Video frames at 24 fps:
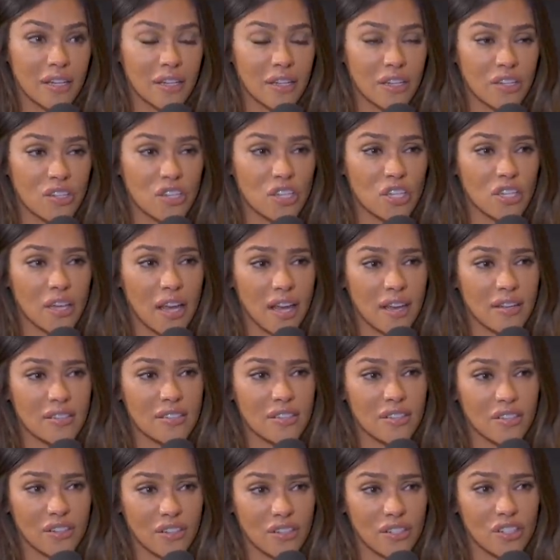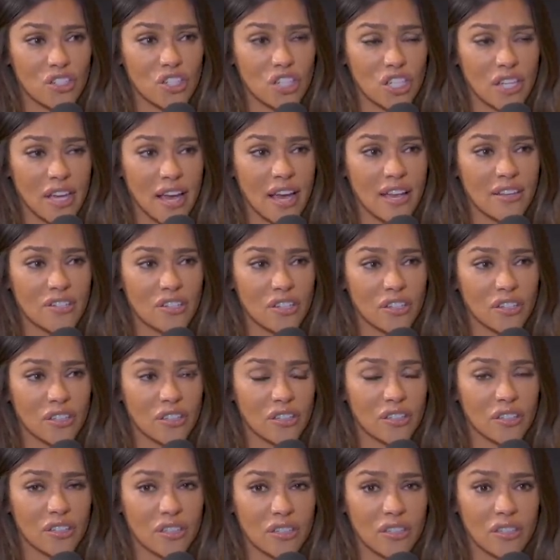because she has her, yeah. she has
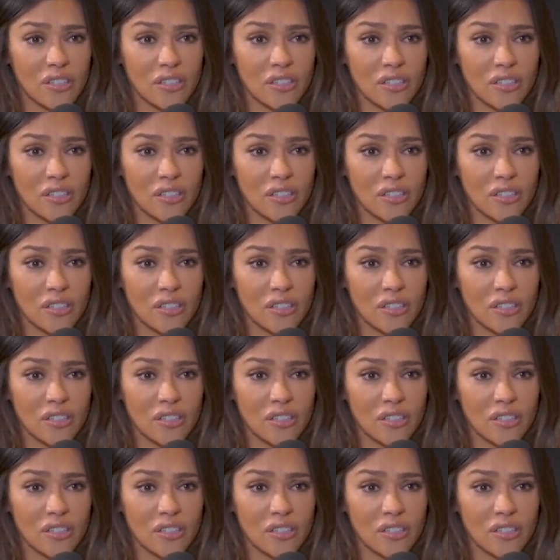her,